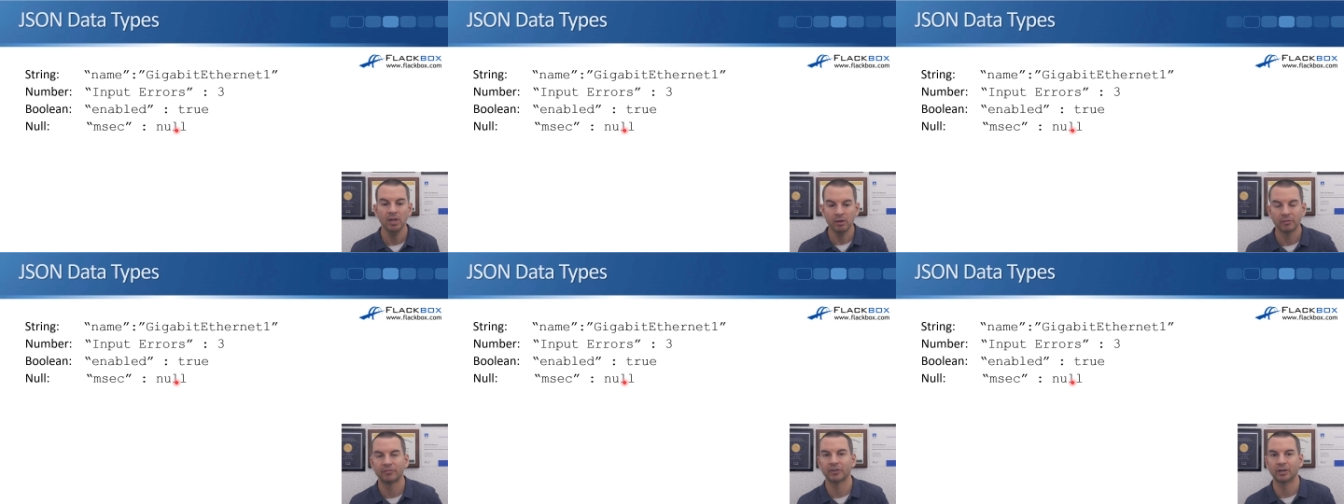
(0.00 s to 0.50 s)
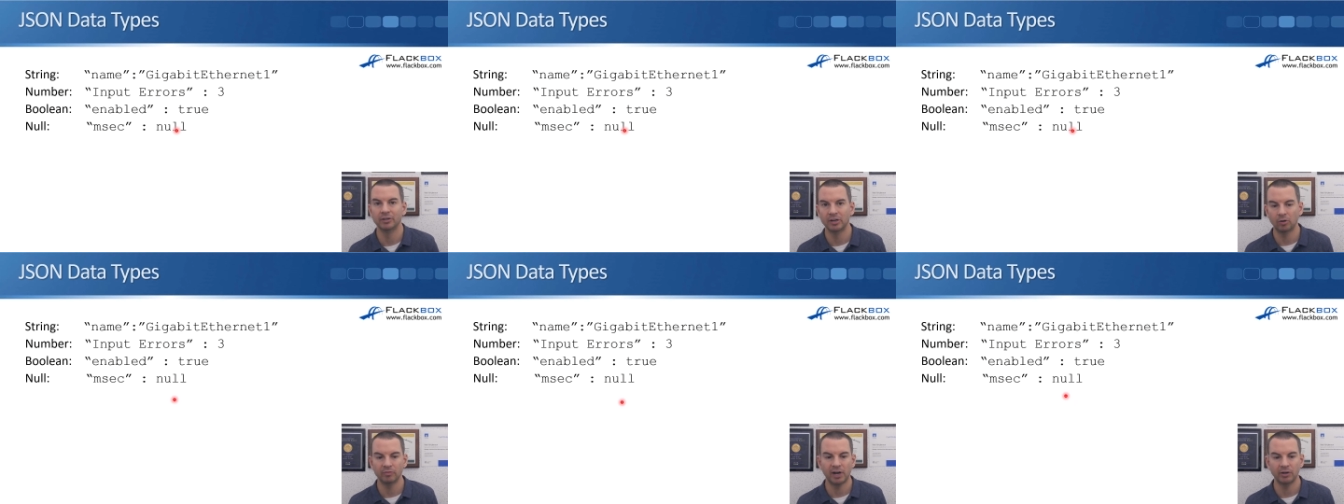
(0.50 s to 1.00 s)
If for a
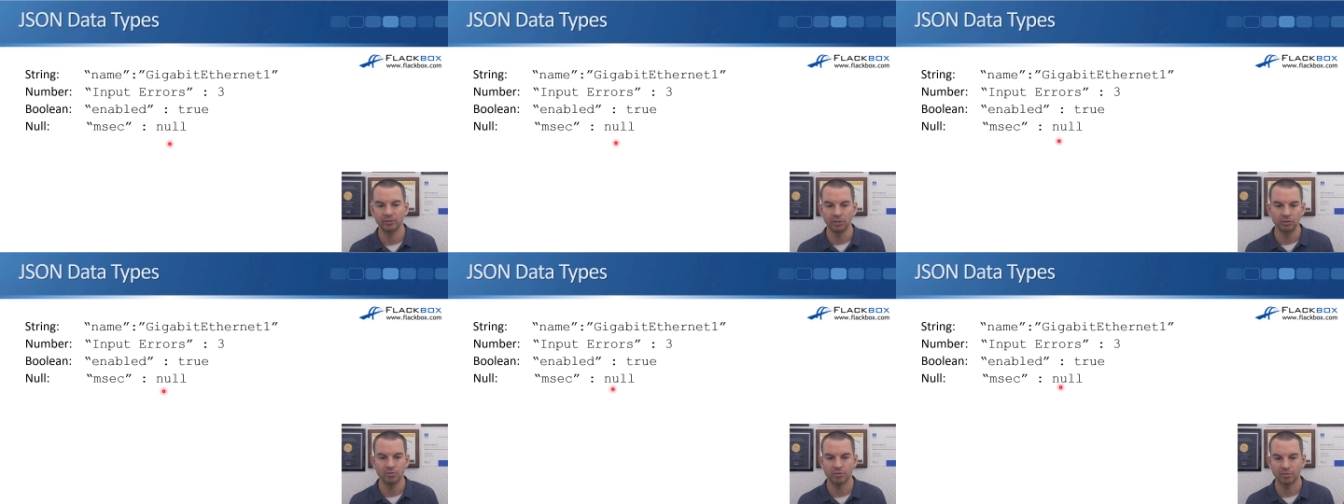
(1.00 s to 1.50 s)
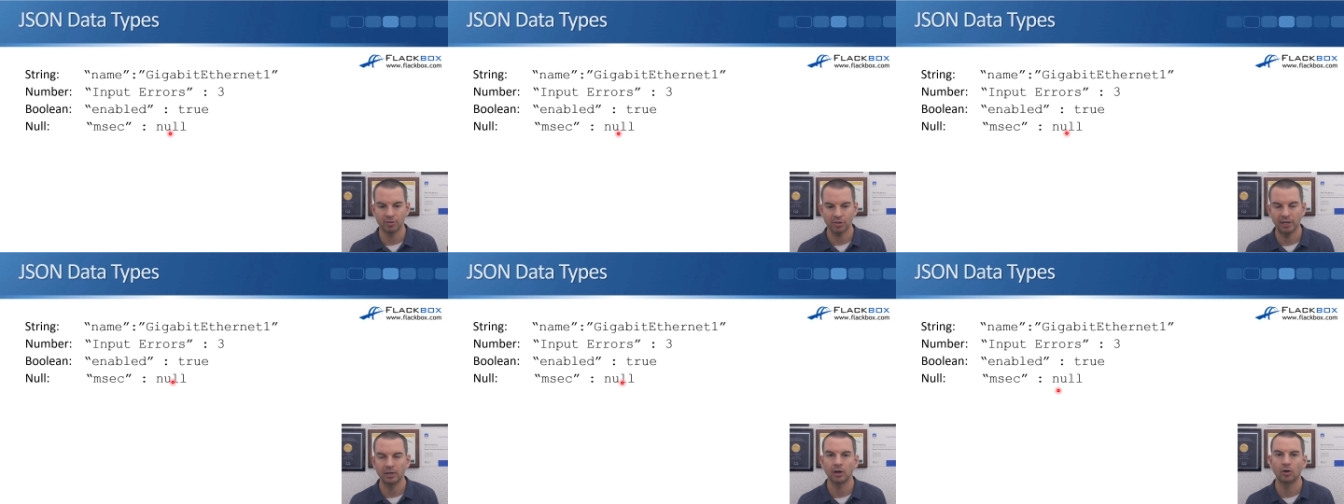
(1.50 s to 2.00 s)
null value, you should
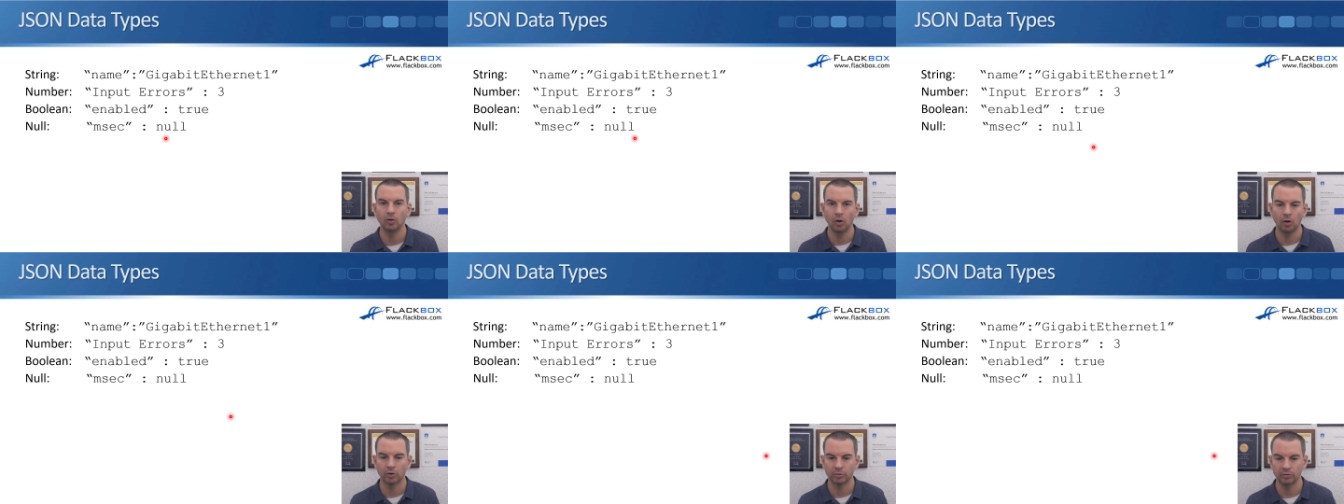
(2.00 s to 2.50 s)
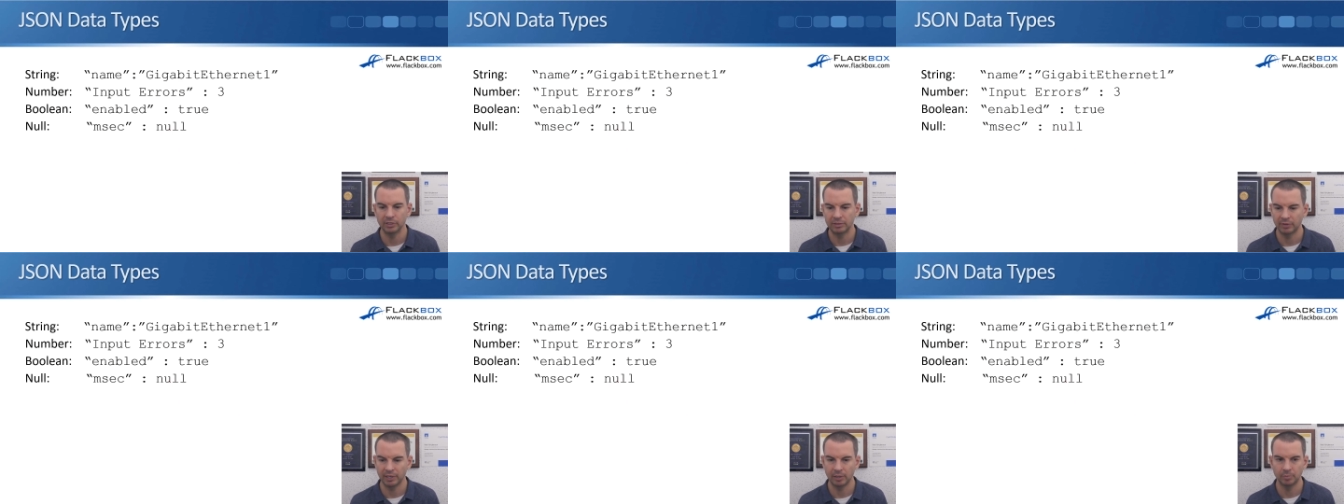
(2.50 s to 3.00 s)
say null or
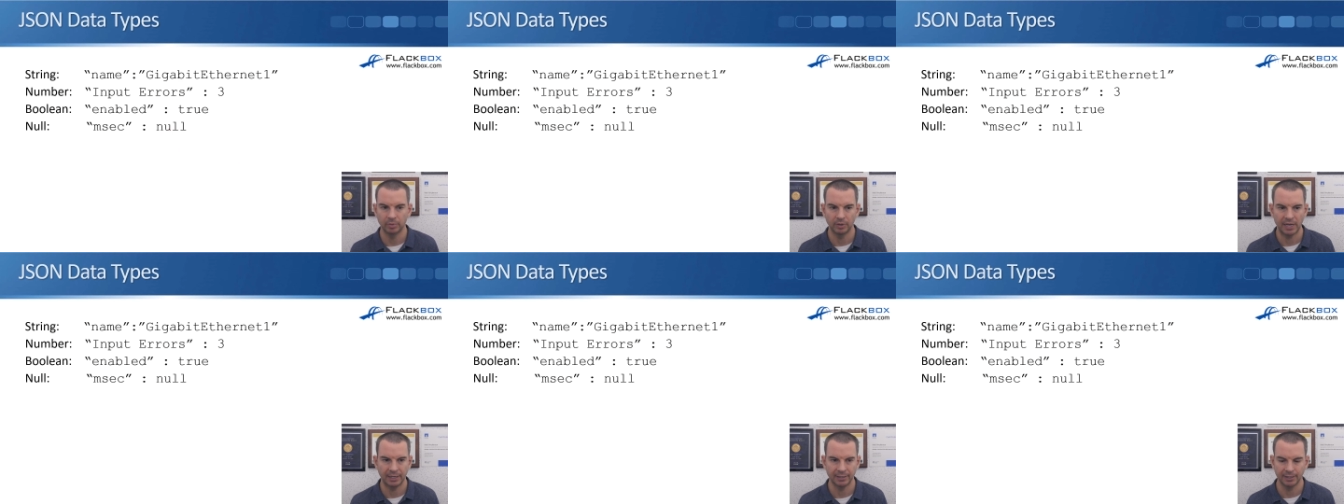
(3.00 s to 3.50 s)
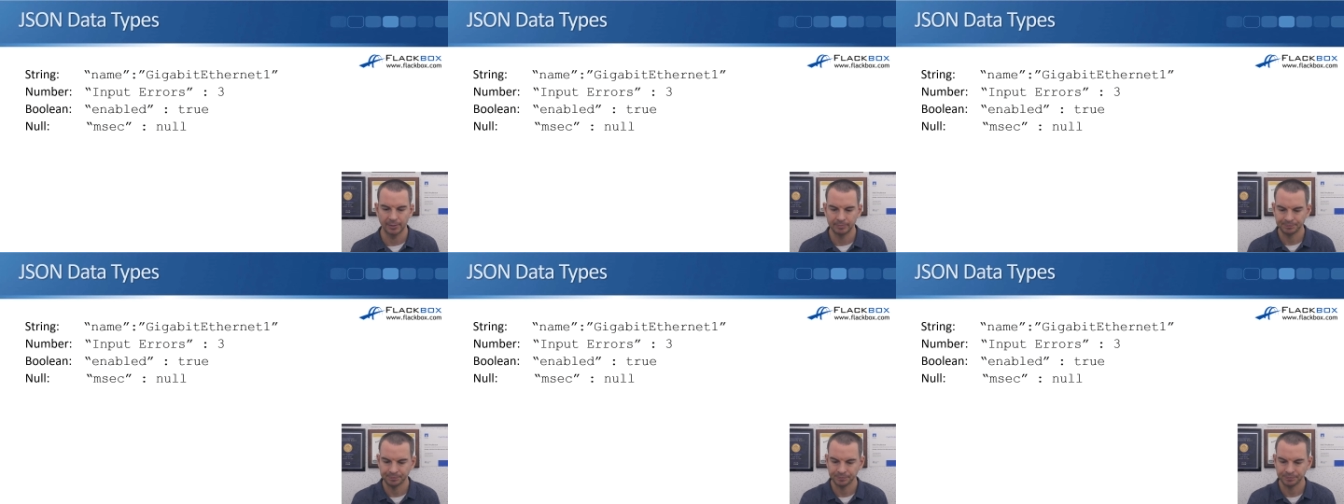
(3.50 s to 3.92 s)
leave it blank.